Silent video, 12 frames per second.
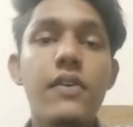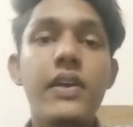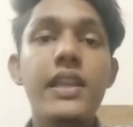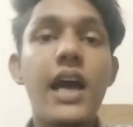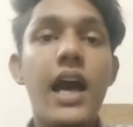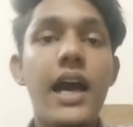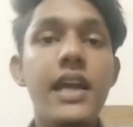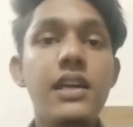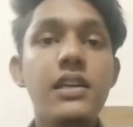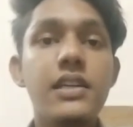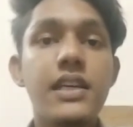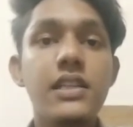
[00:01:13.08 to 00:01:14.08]
When the
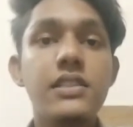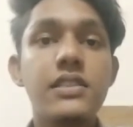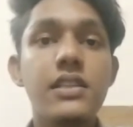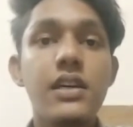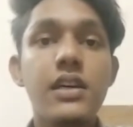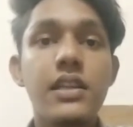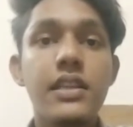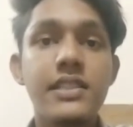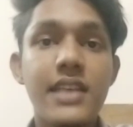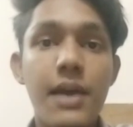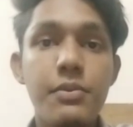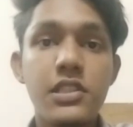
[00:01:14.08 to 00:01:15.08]
ion hits the
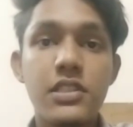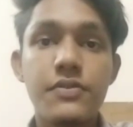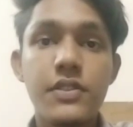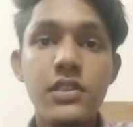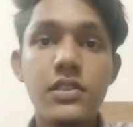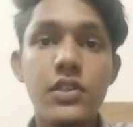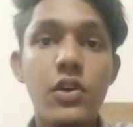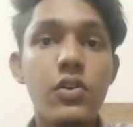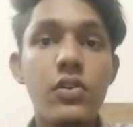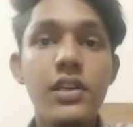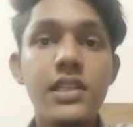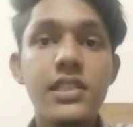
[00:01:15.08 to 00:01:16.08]
sample surface,
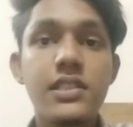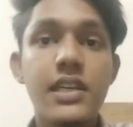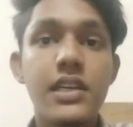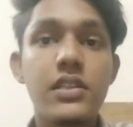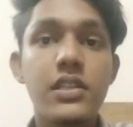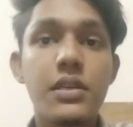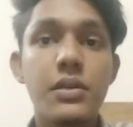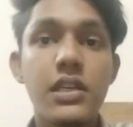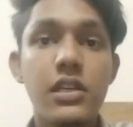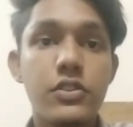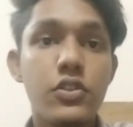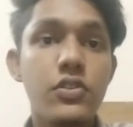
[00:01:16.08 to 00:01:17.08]
not only the secondary
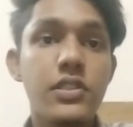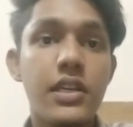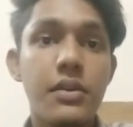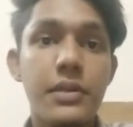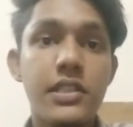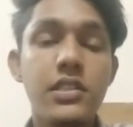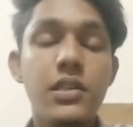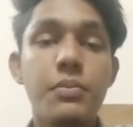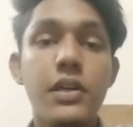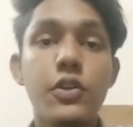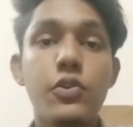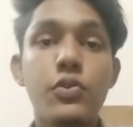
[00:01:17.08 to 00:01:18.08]
electrons are emitted,
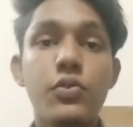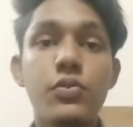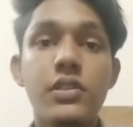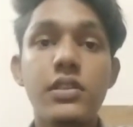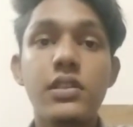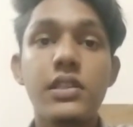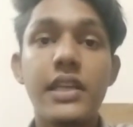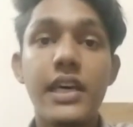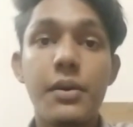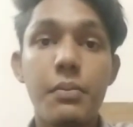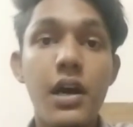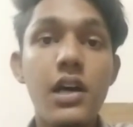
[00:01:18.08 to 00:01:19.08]
but due to
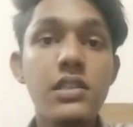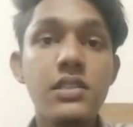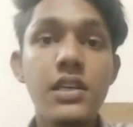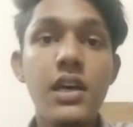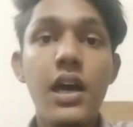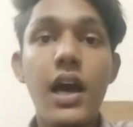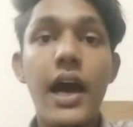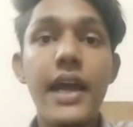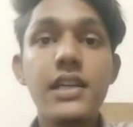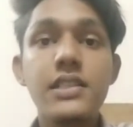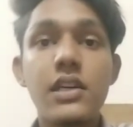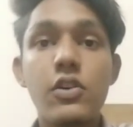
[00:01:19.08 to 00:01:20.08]
their mass,
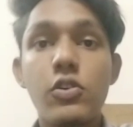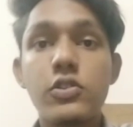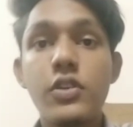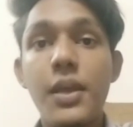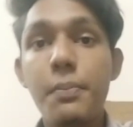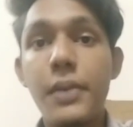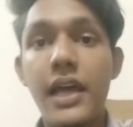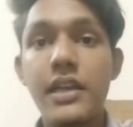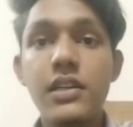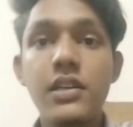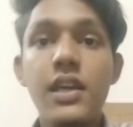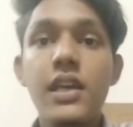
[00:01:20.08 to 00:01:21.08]
ions are also
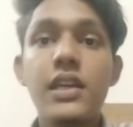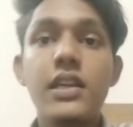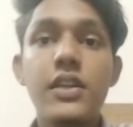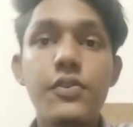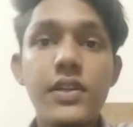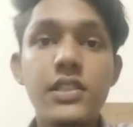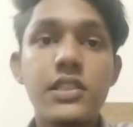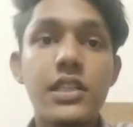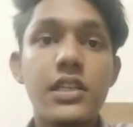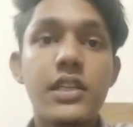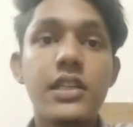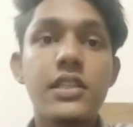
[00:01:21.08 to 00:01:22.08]
implanted, defects
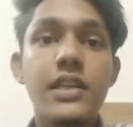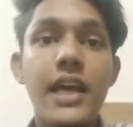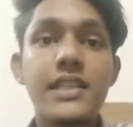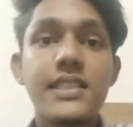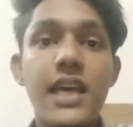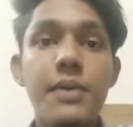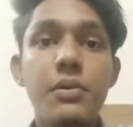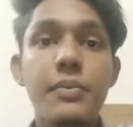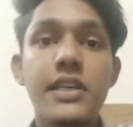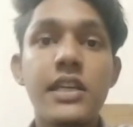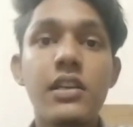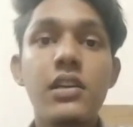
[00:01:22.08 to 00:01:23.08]
generated, and sample
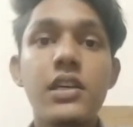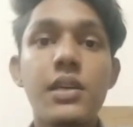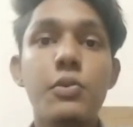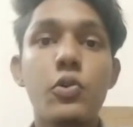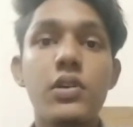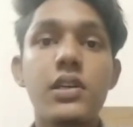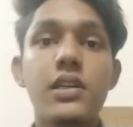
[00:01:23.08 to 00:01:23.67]
material removed.